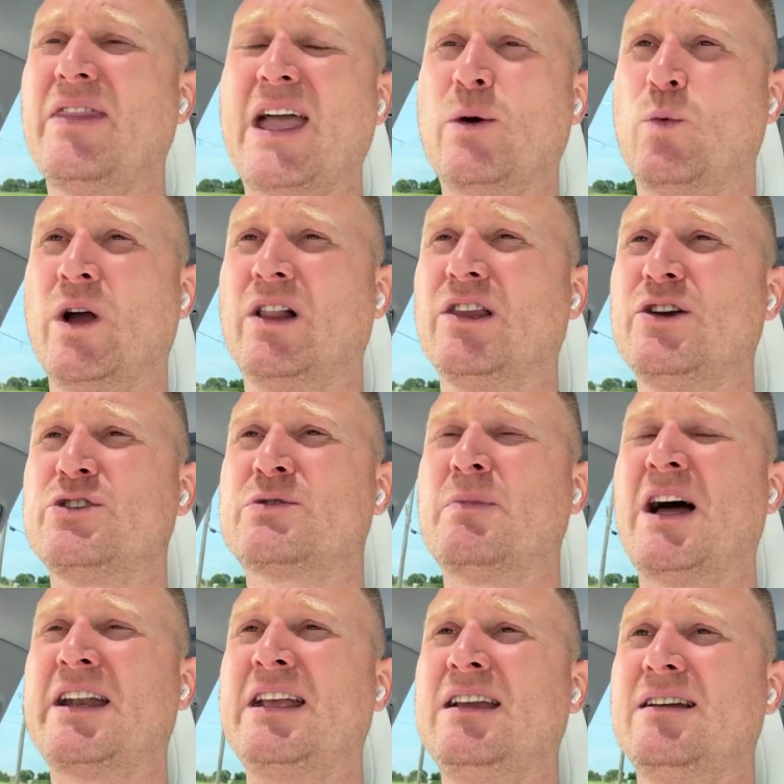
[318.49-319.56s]
They will
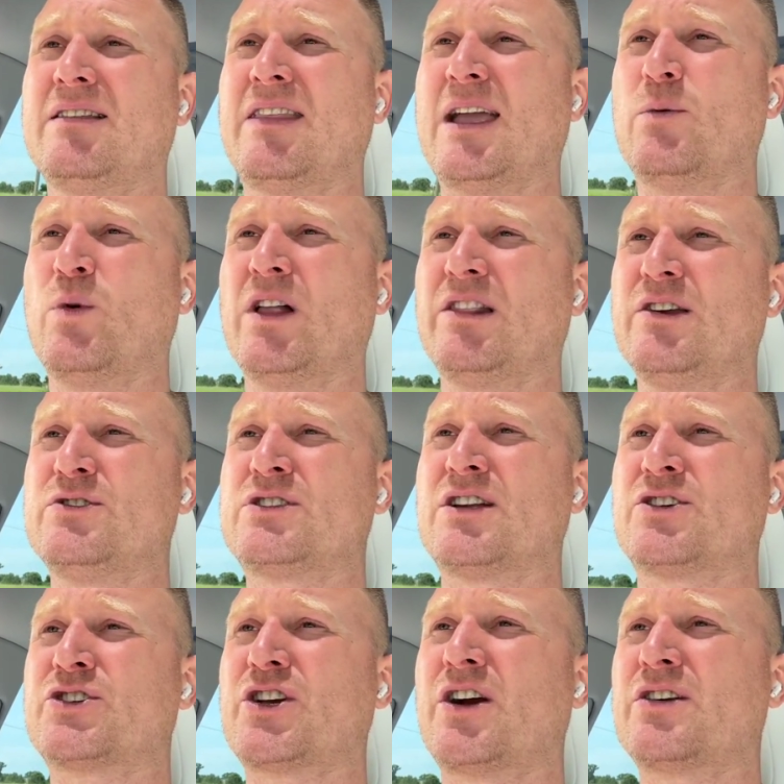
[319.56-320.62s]
lose money, they will
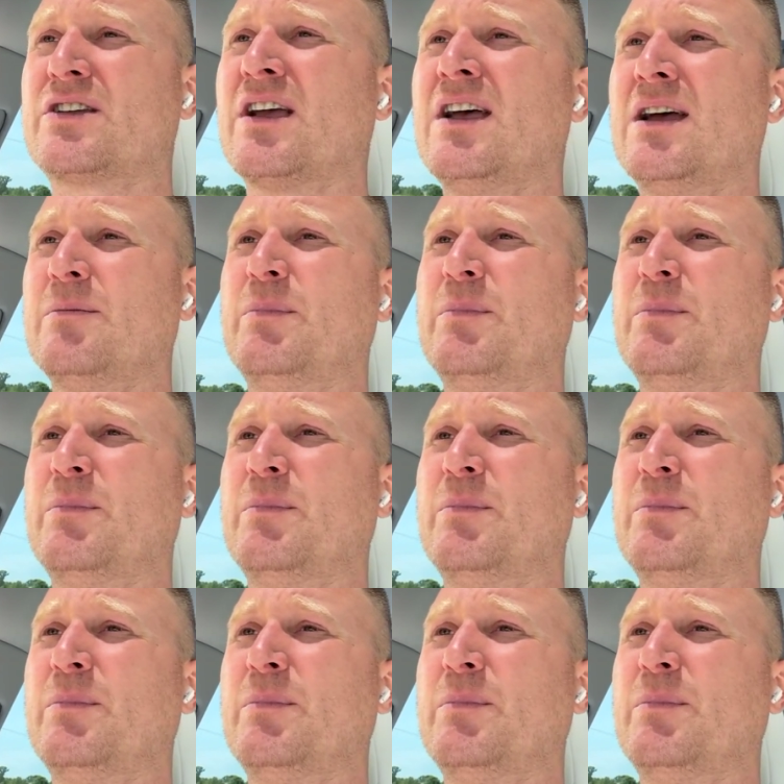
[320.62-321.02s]
lose their shirt,